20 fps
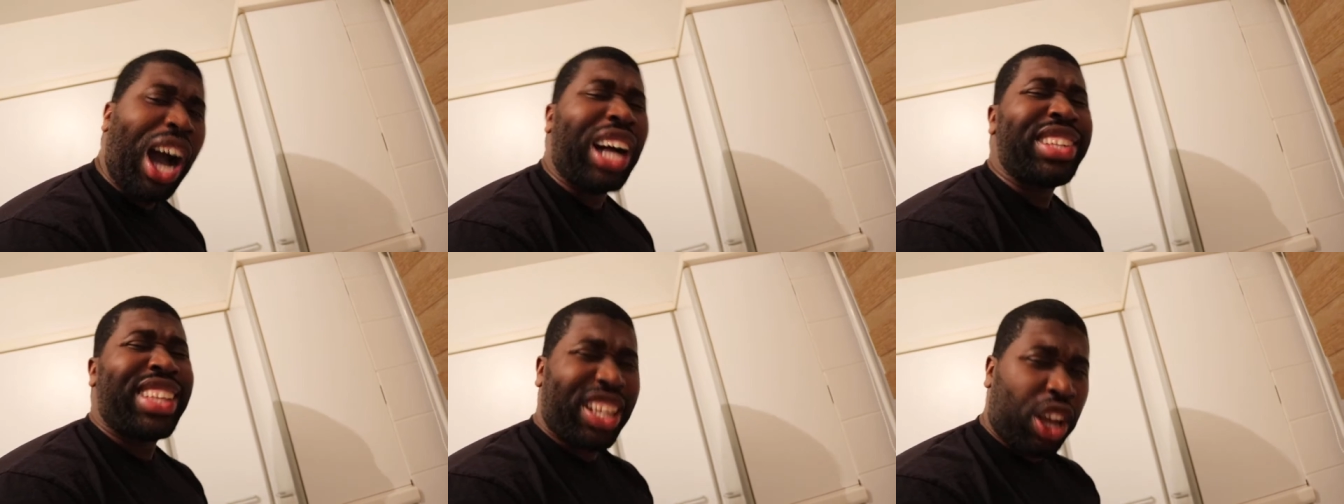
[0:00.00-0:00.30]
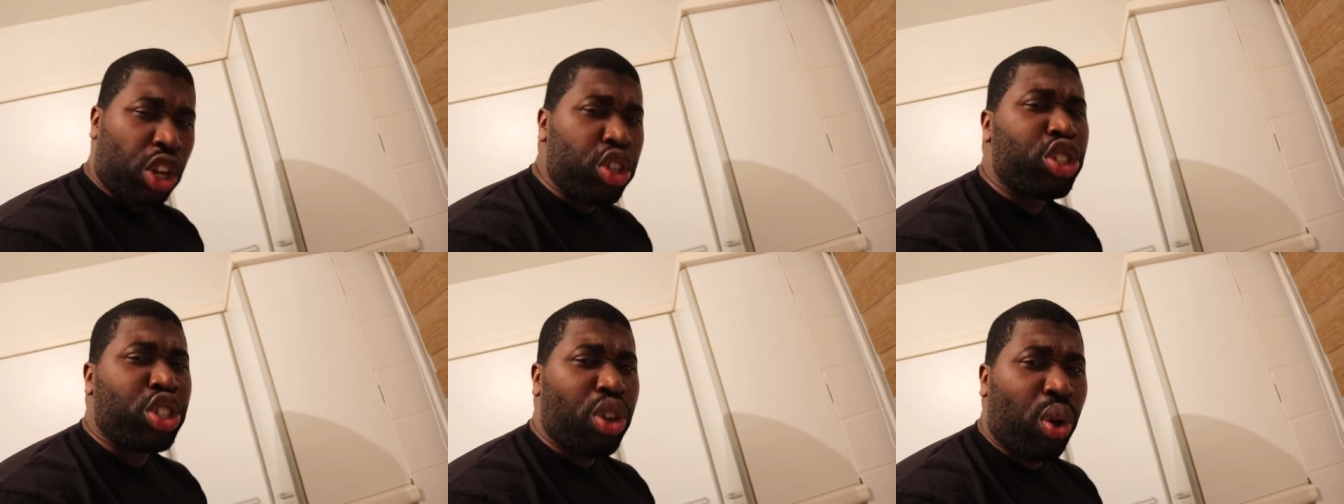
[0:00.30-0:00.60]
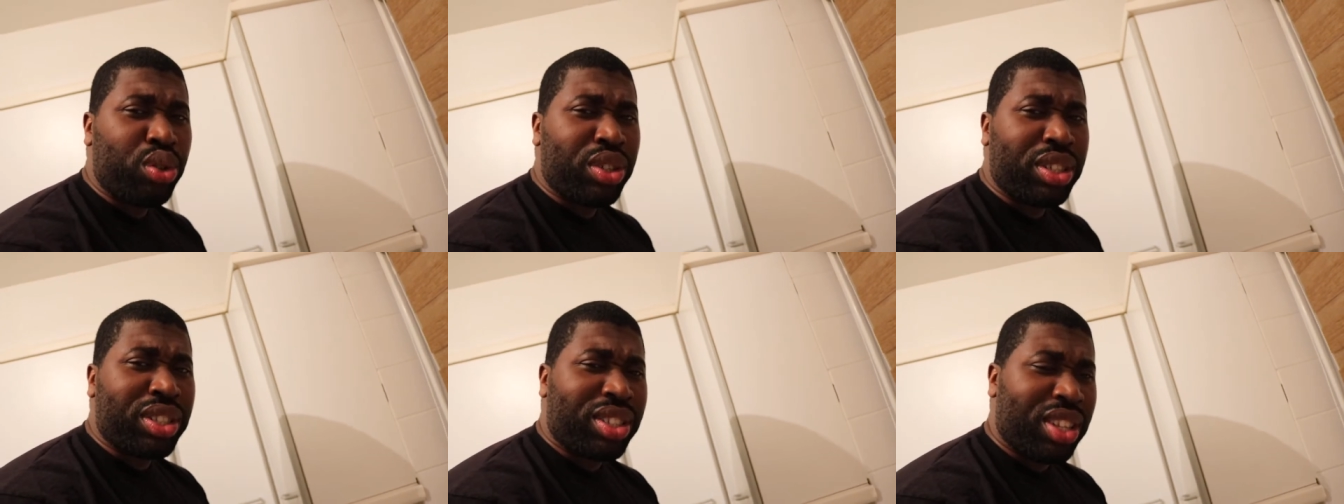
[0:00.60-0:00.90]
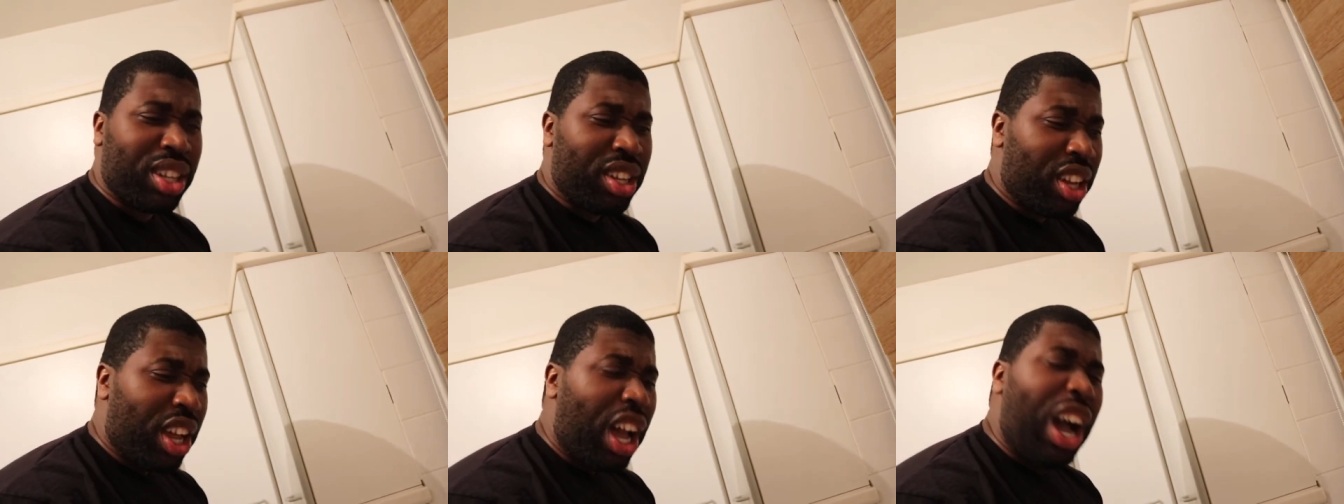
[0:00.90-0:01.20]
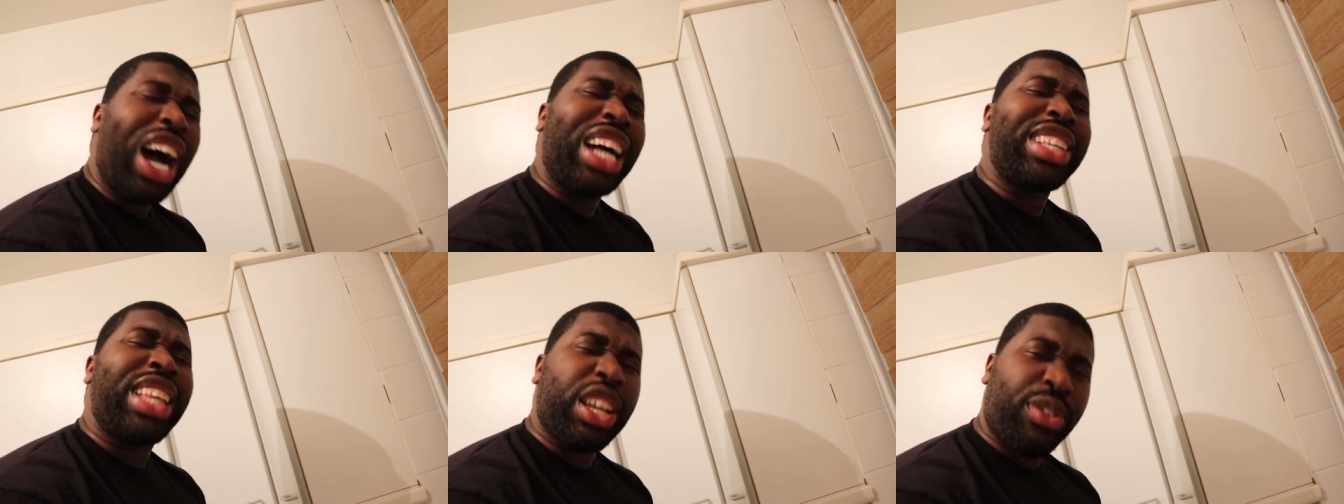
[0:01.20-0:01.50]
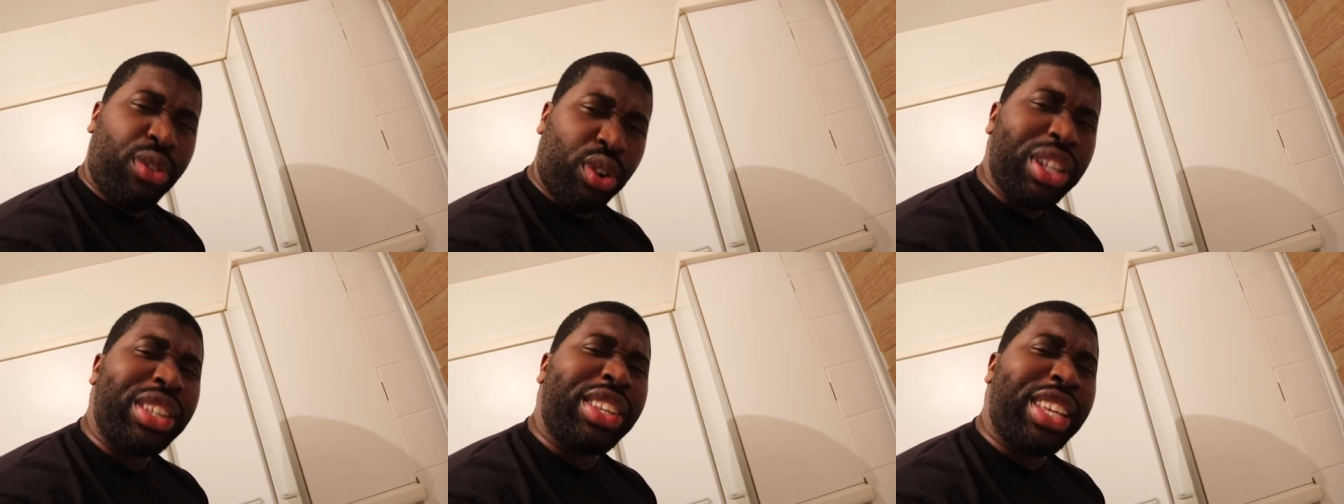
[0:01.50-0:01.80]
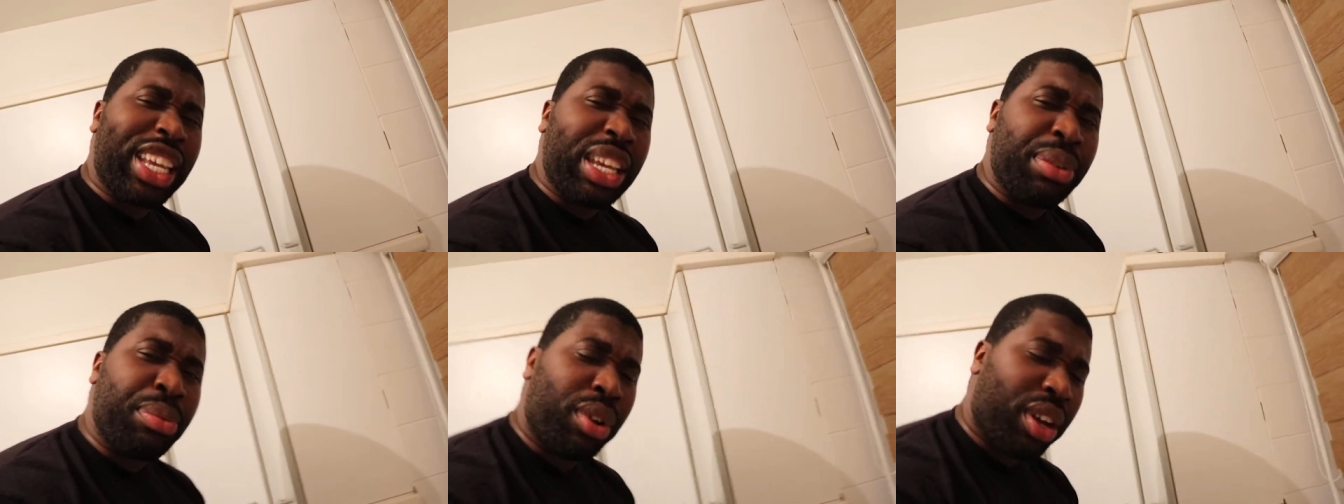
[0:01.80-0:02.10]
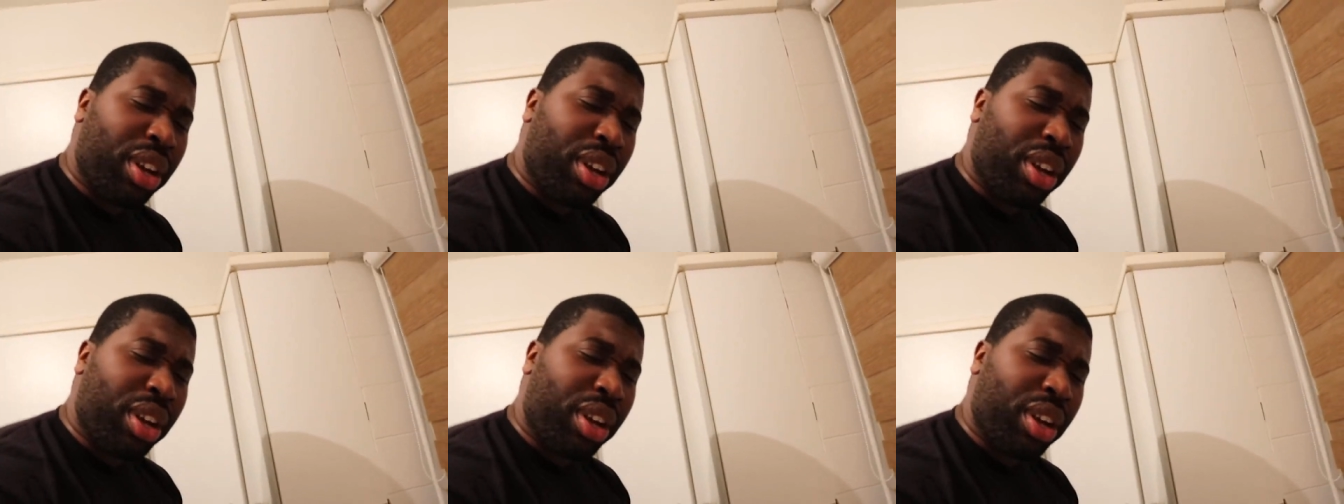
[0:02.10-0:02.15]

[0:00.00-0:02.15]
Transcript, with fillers: I take on the shoulders. I take for the team.